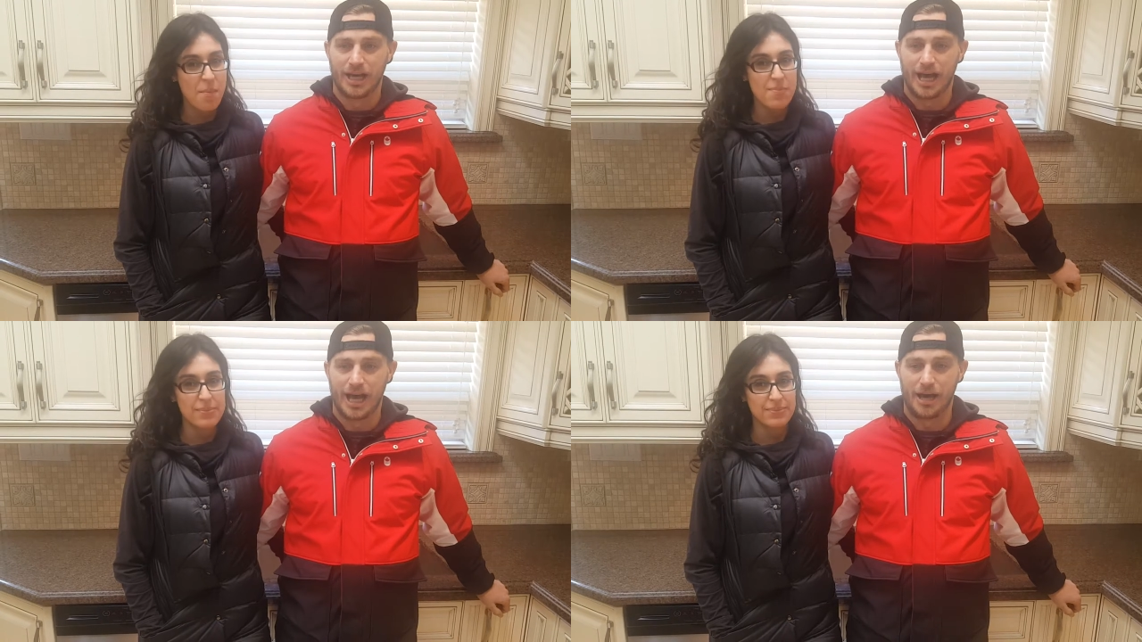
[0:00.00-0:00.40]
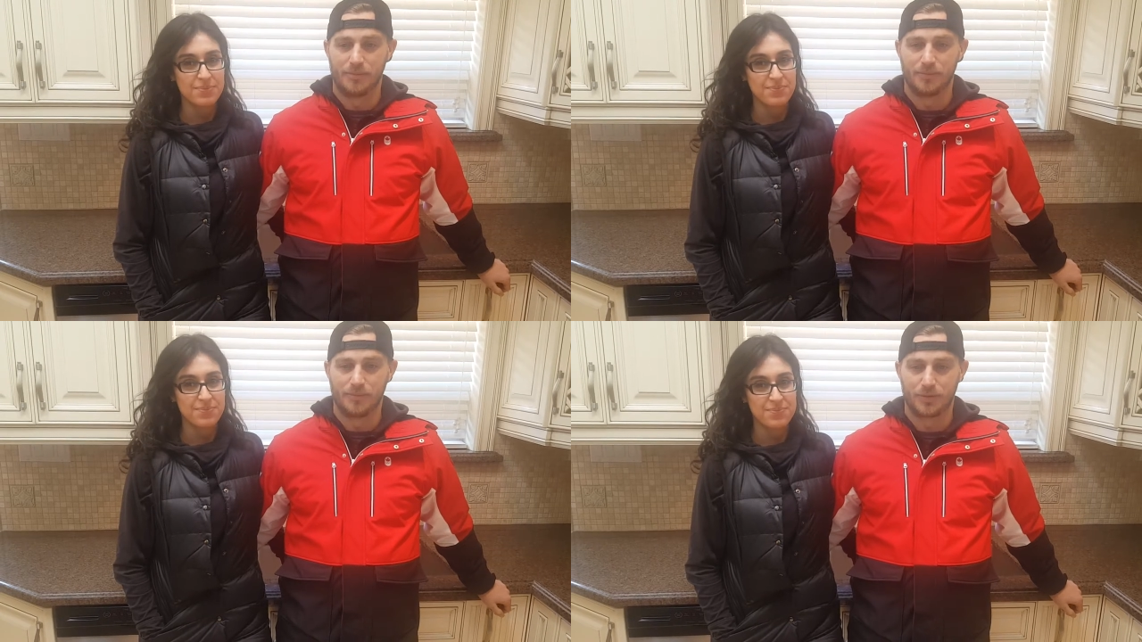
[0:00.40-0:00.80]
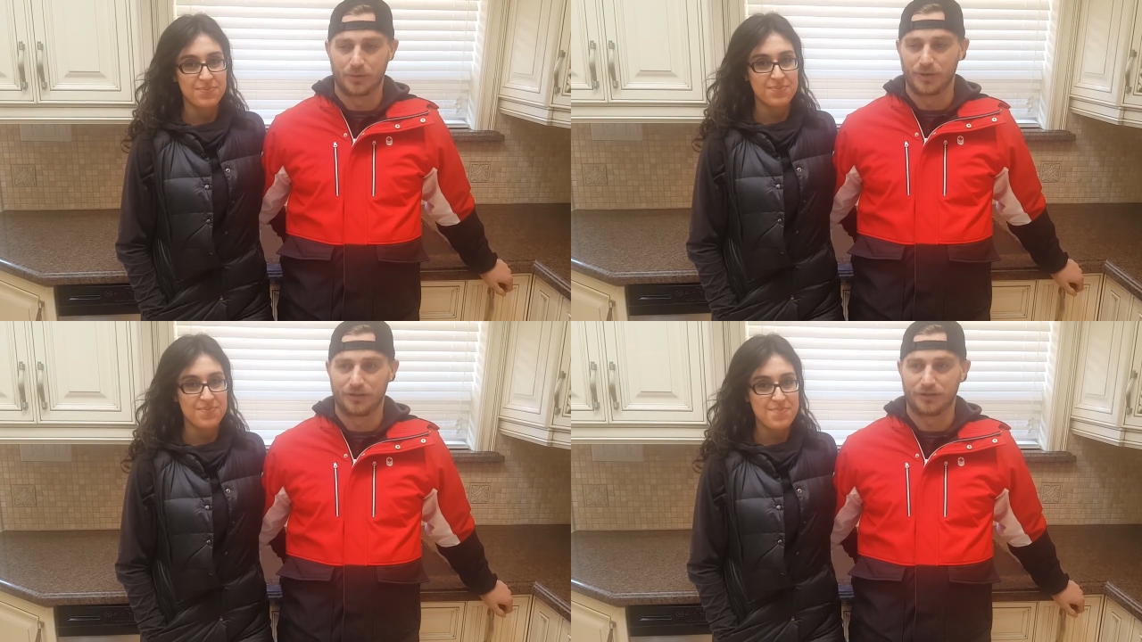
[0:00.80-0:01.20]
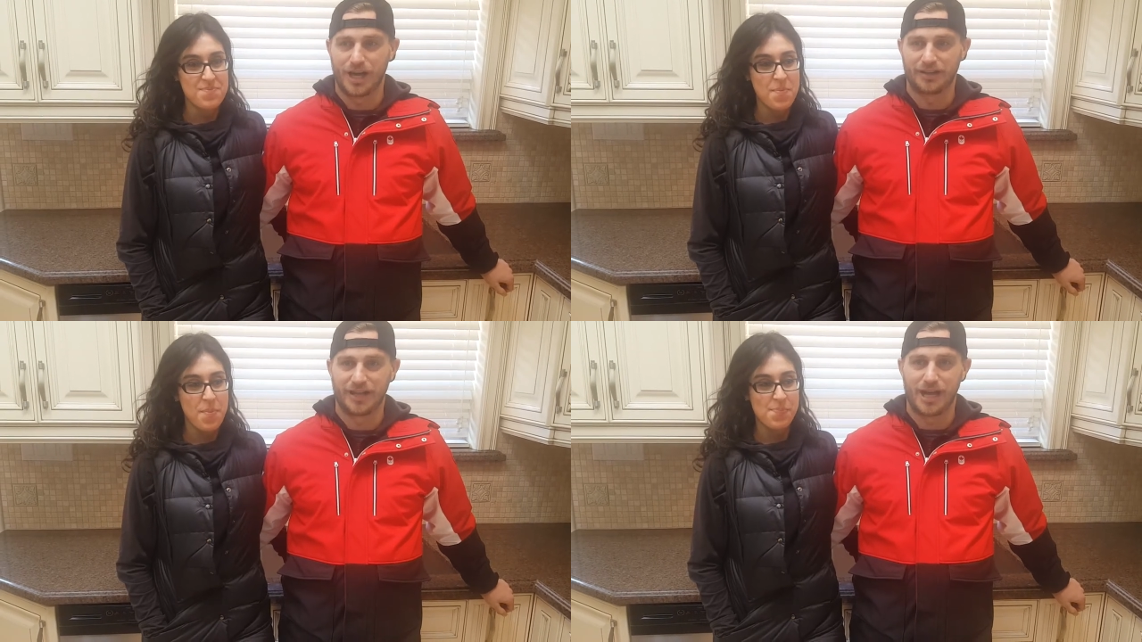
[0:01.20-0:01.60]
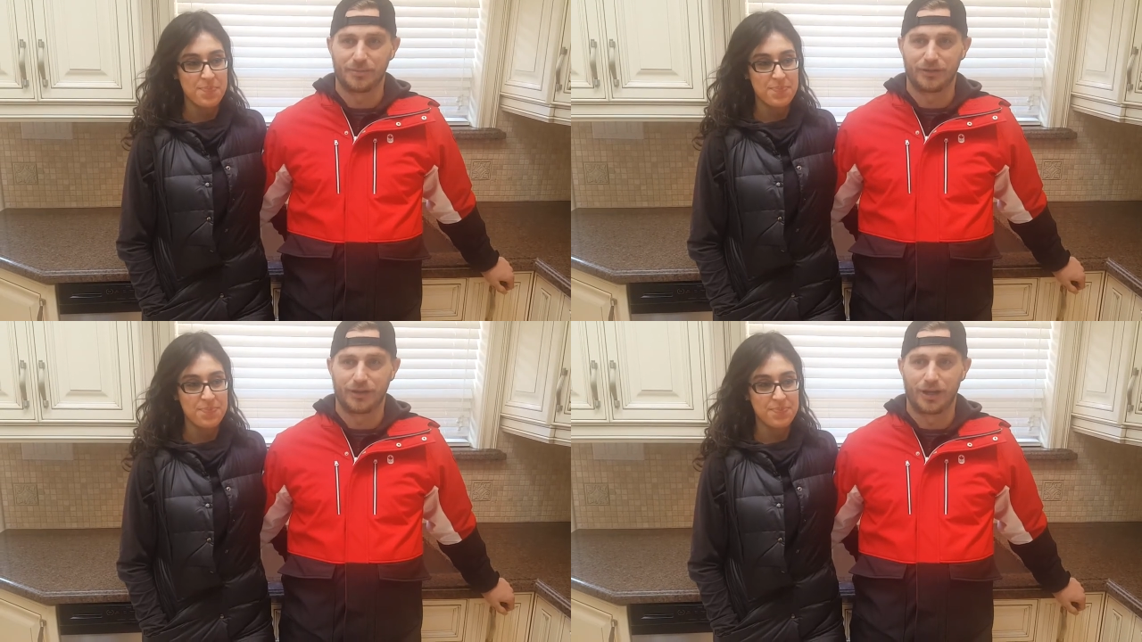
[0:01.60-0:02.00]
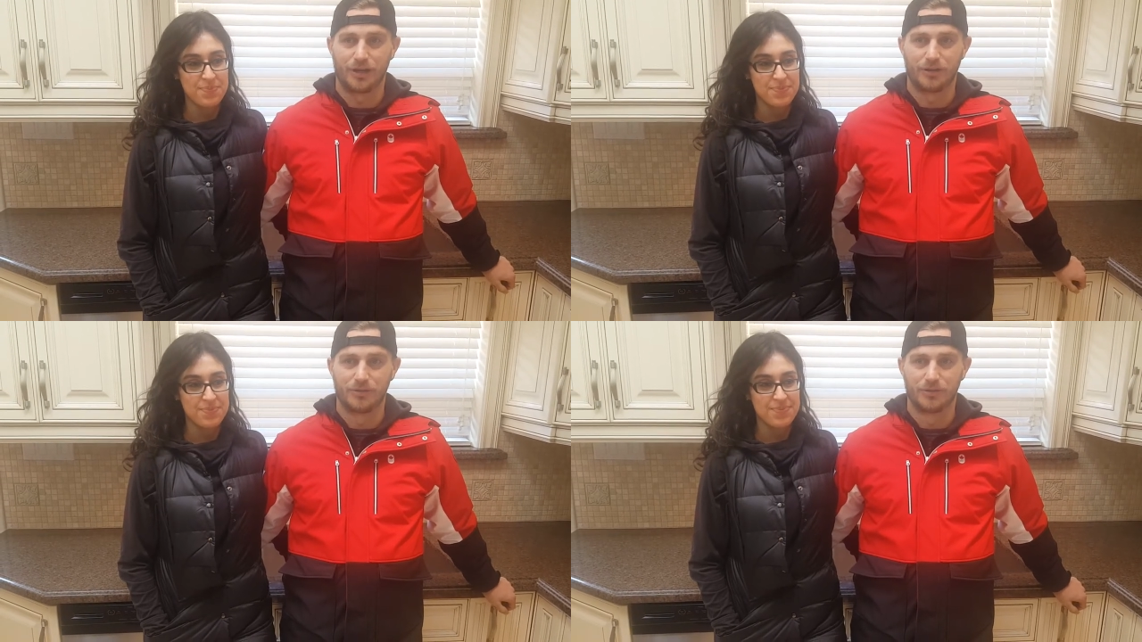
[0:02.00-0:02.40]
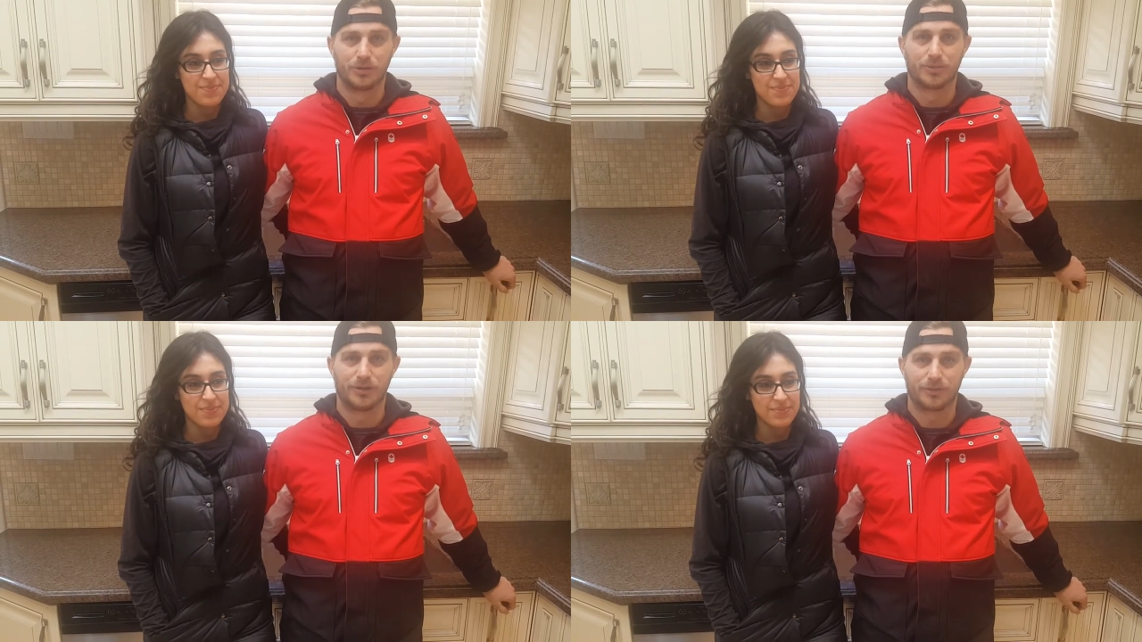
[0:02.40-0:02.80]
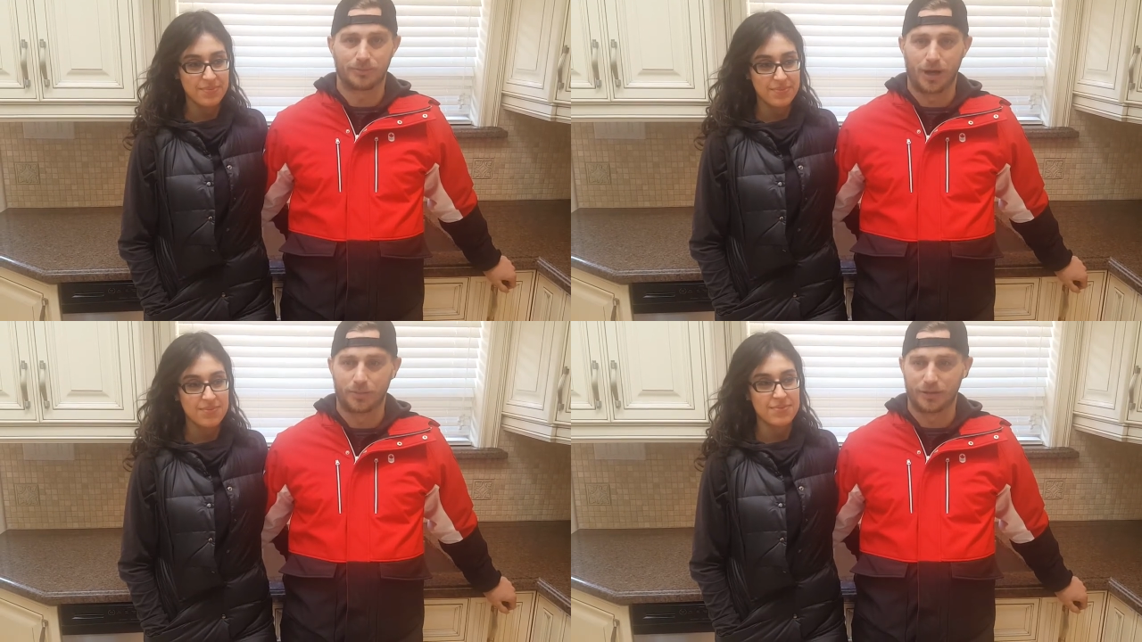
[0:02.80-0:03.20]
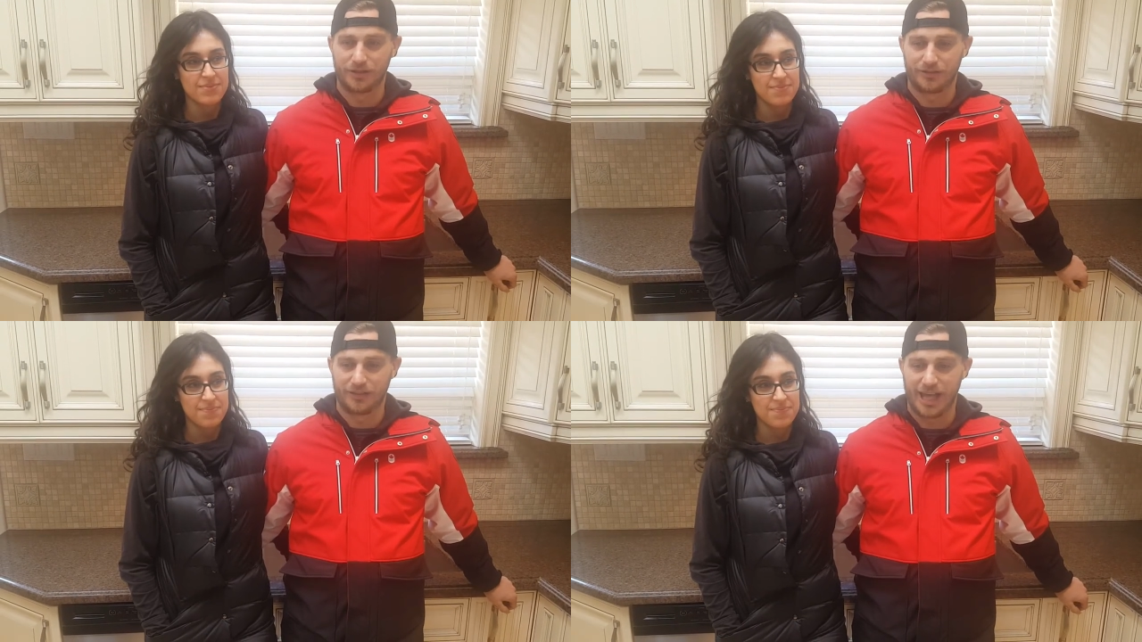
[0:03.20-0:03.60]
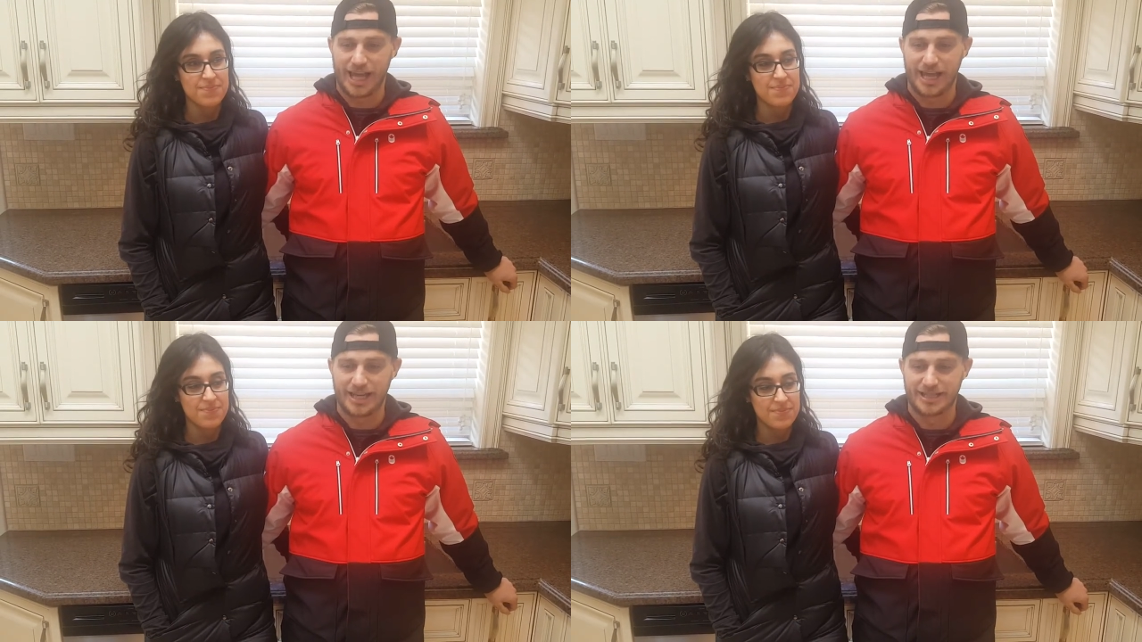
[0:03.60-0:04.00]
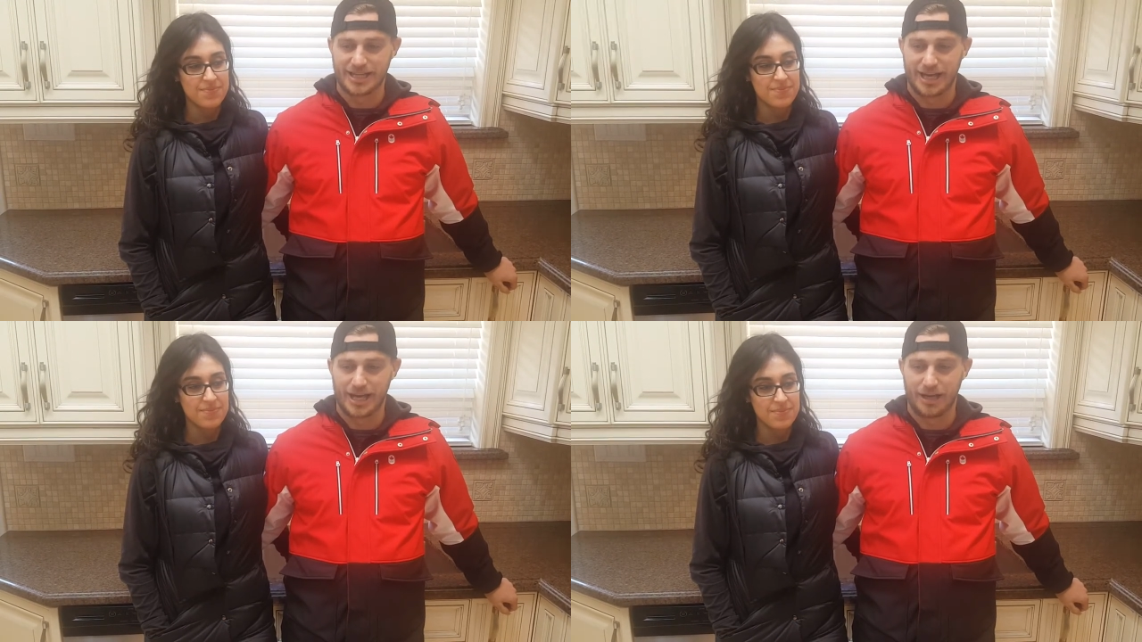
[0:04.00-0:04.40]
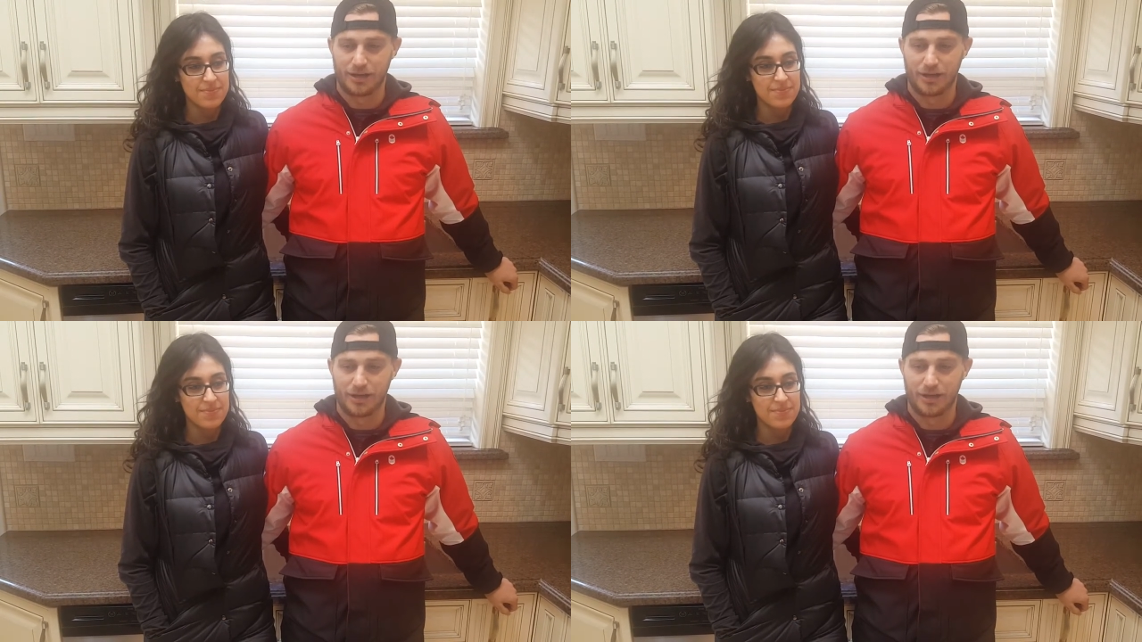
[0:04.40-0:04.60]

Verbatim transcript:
Speaker 1: Um, through this trying time, we saw numerous properties, and uh,